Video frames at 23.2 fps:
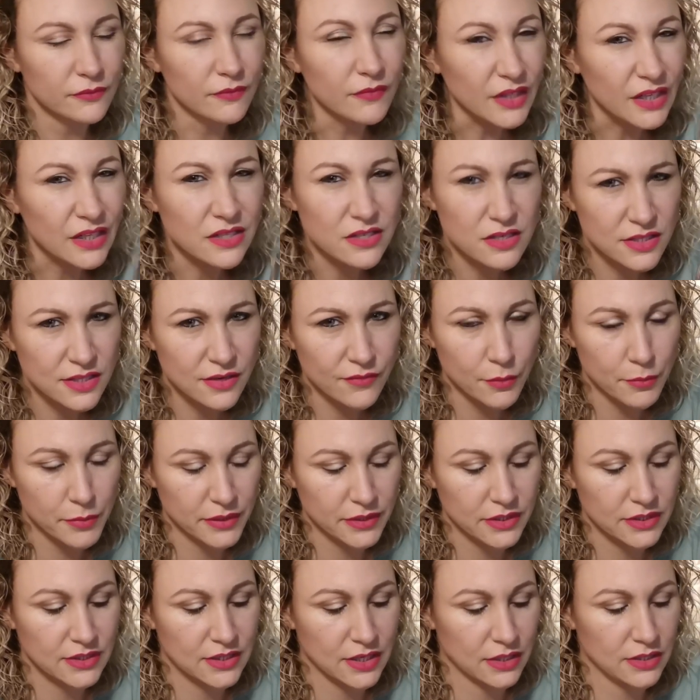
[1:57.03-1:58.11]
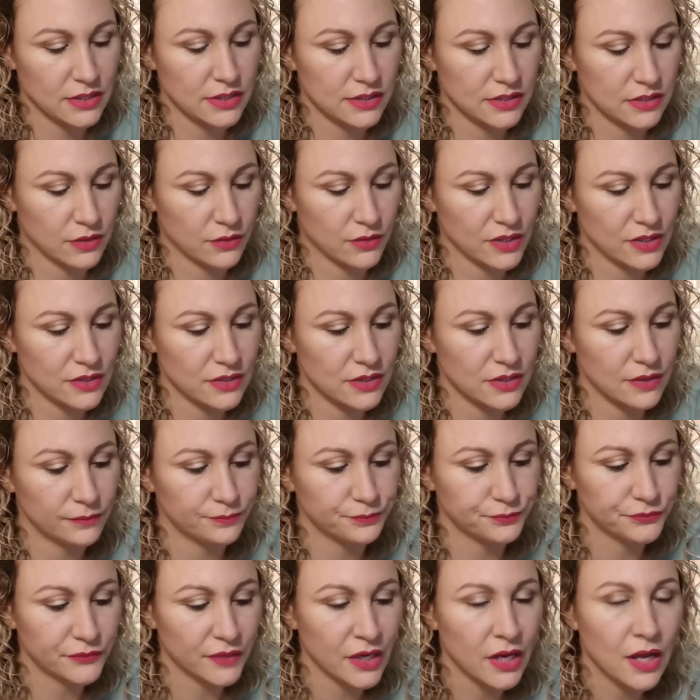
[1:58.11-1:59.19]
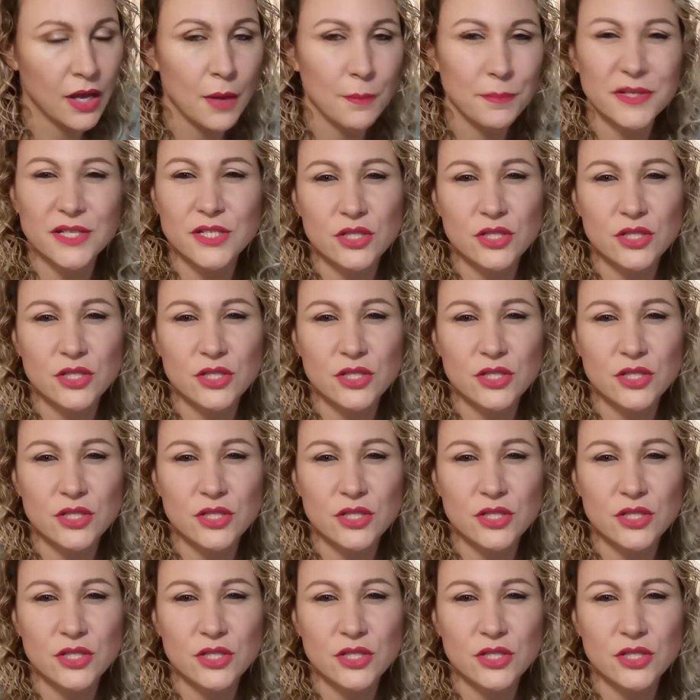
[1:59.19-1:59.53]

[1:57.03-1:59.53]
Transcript: It does have a bitter taste to it, but